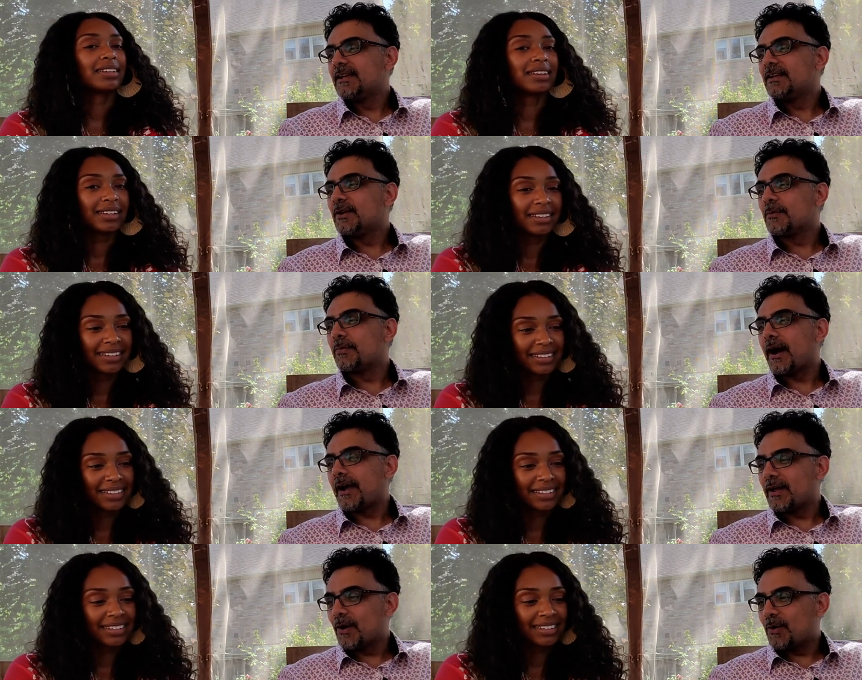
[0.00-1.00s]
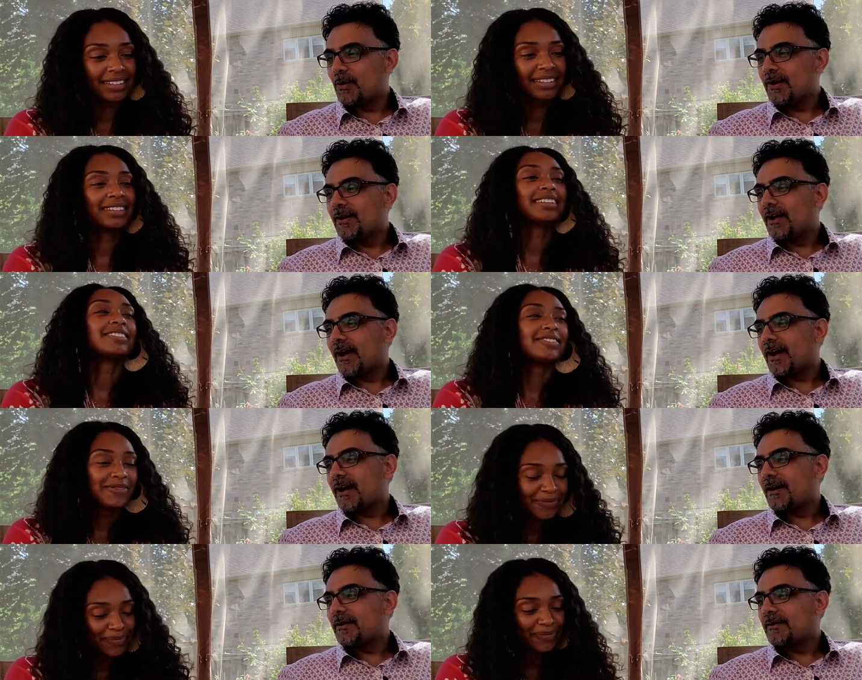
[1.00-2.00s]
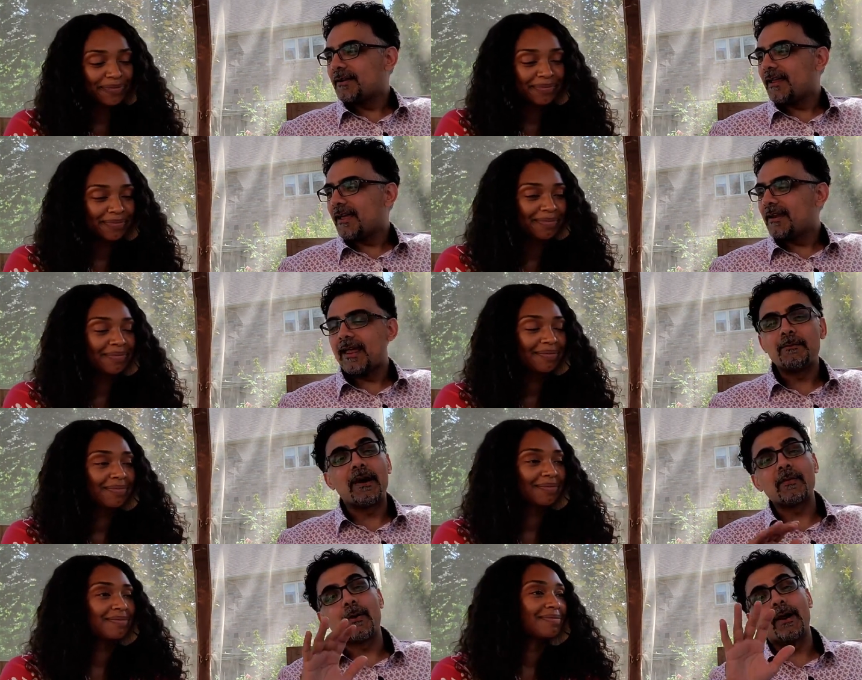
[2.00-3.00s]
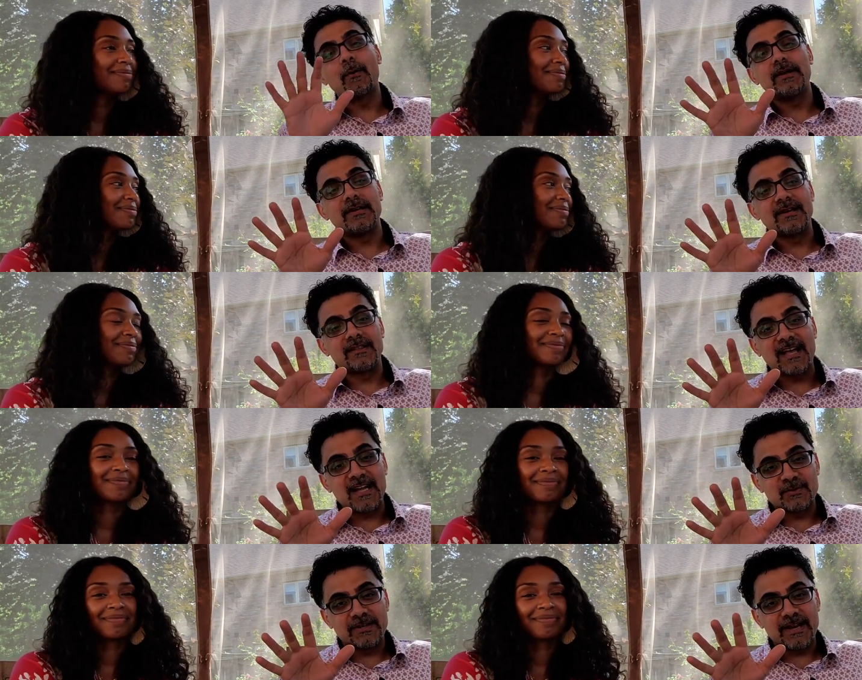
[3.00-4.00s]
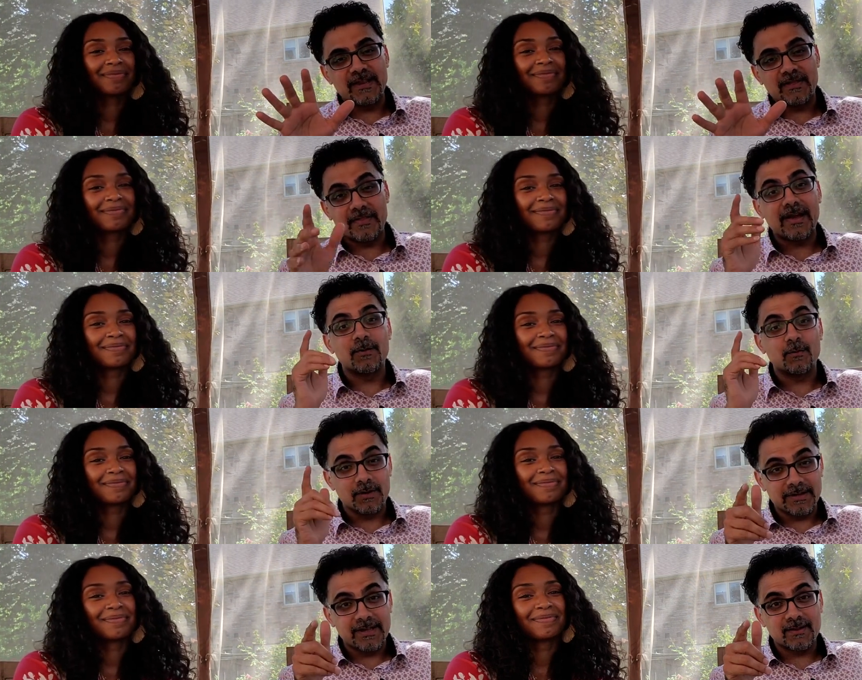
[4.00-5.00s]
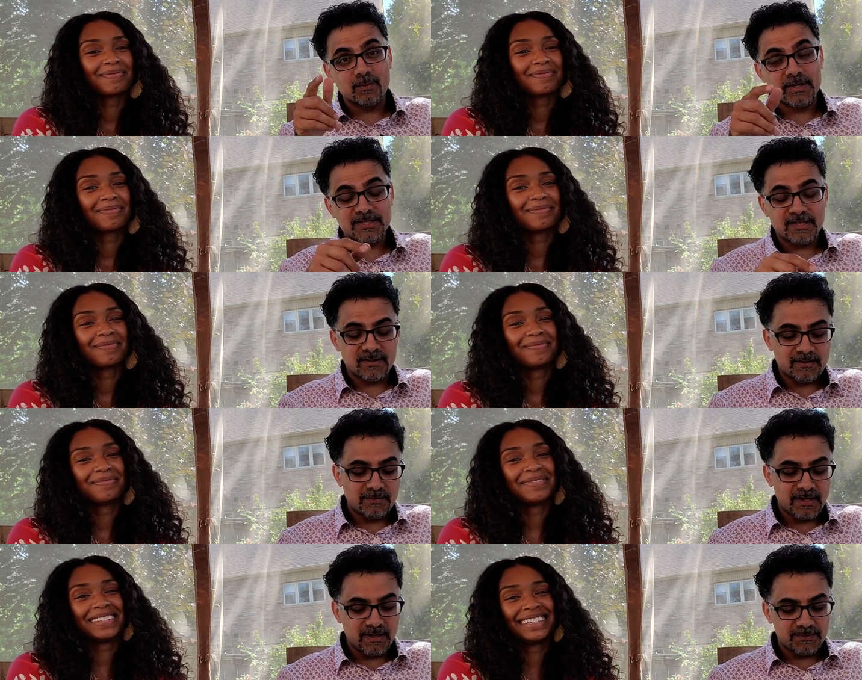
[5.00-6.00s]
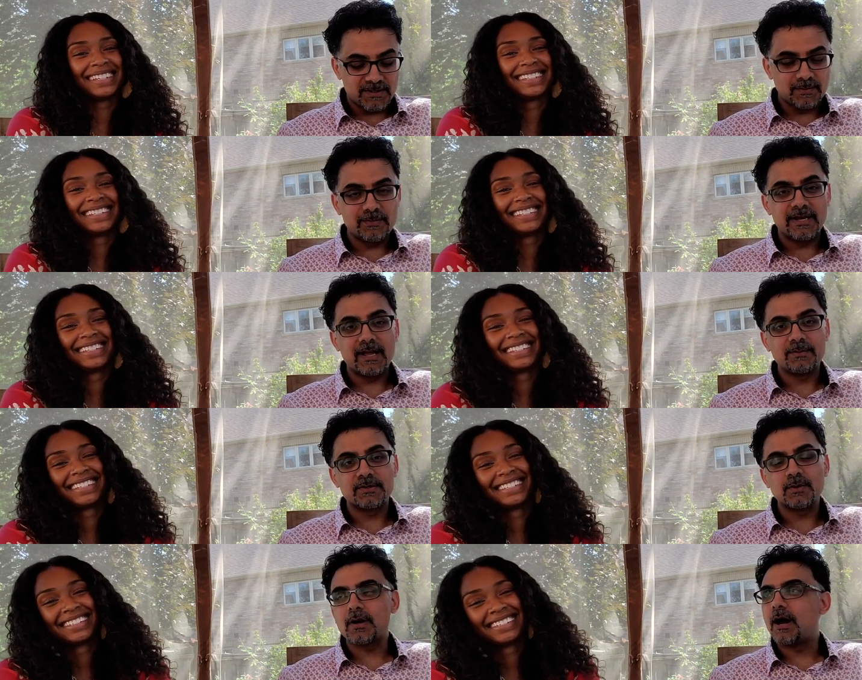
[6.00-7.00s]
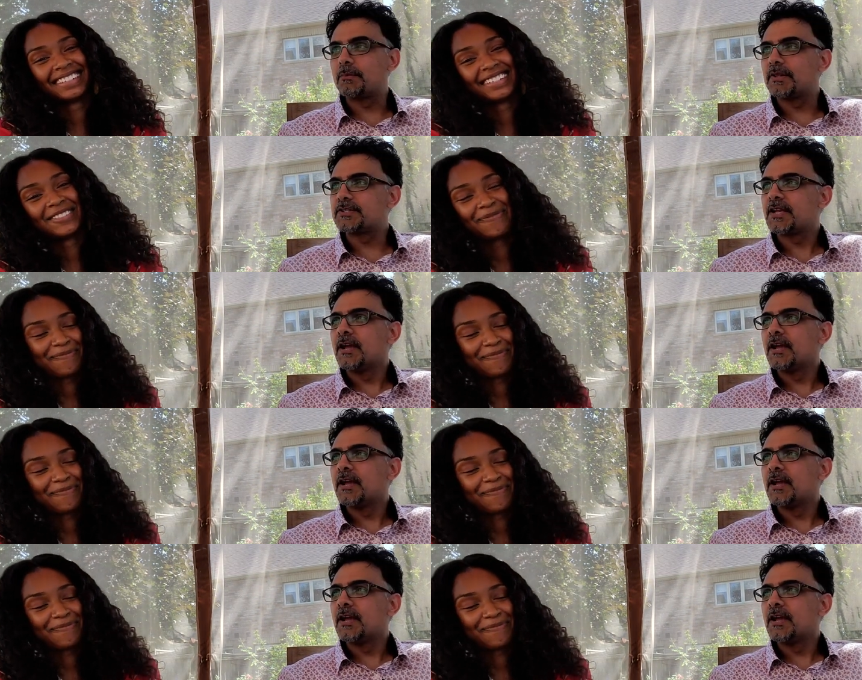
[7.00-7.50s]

Speaker 1: your bio uh, and and by the way, I didn't exaggerate anything. That really is what she's been up to and being able to accomplish.